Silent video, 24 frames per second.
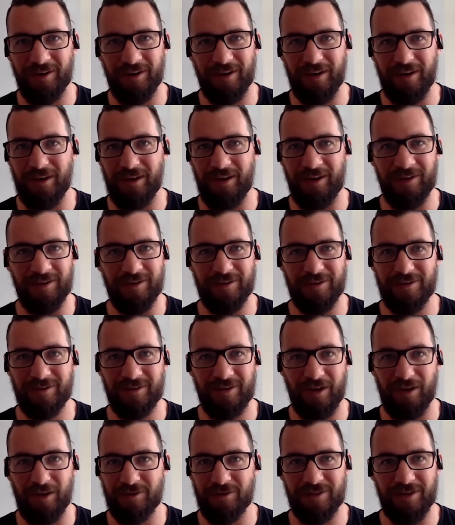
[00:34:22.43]
Here's,
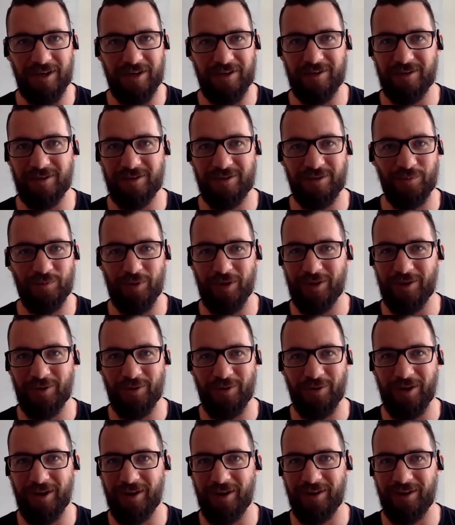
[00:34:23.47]
I'll send you some
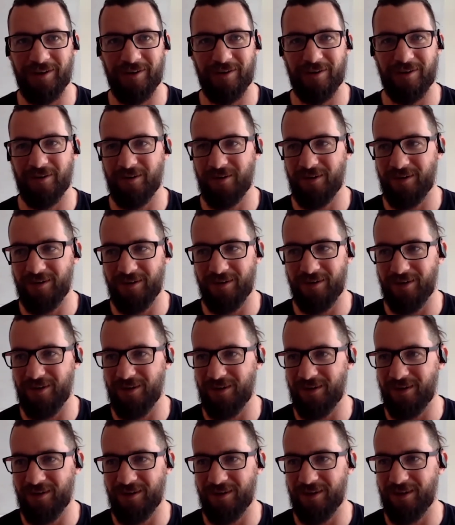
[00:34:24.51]
Bitcoin.
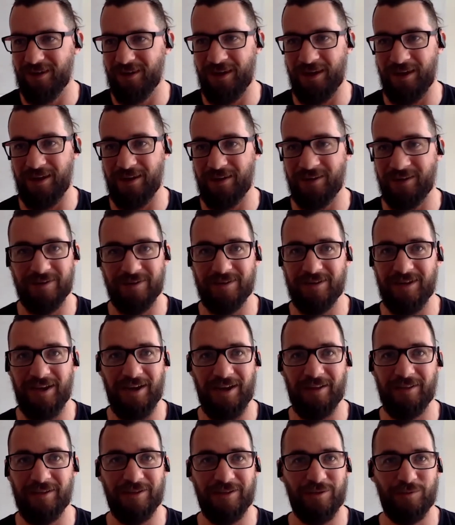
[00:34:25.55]
Uh, and this is
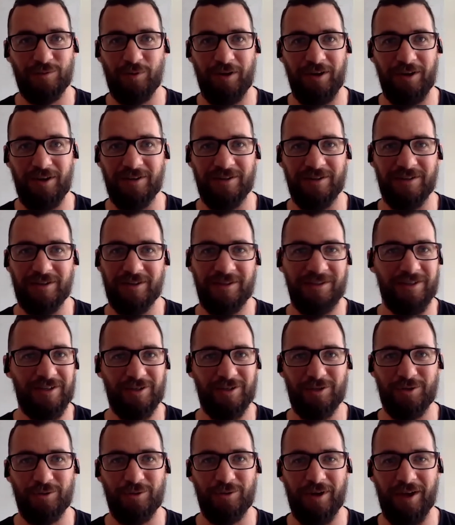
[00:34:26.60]
how, this is what it is. It's
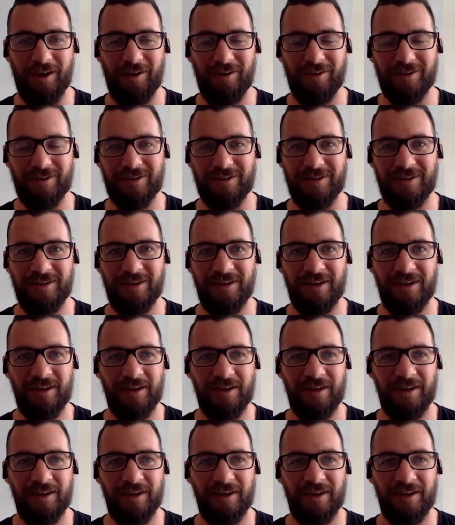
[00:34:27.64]
digital currency.